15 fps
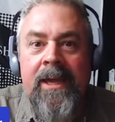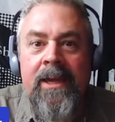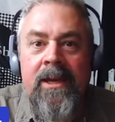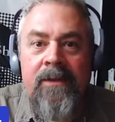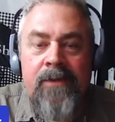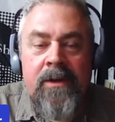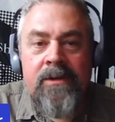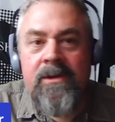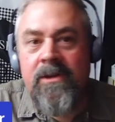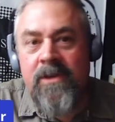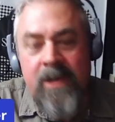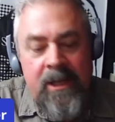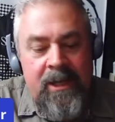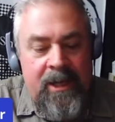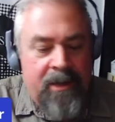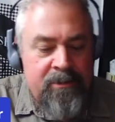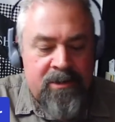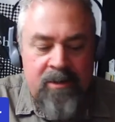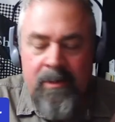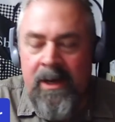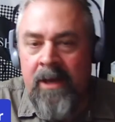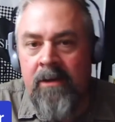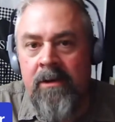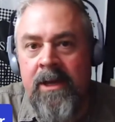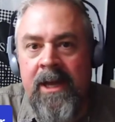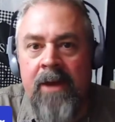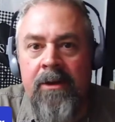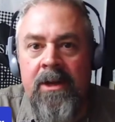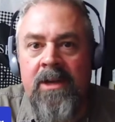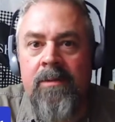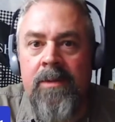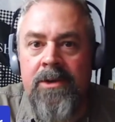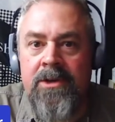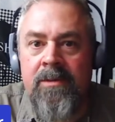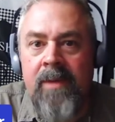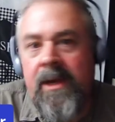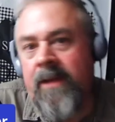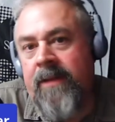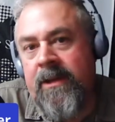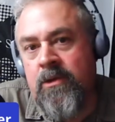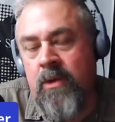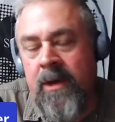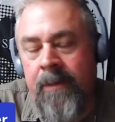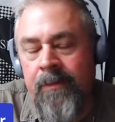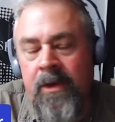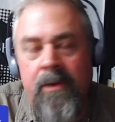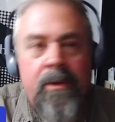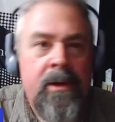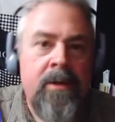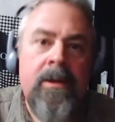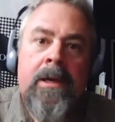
And if there's a city council meeting or a county commission meeting, that's what I'm doing.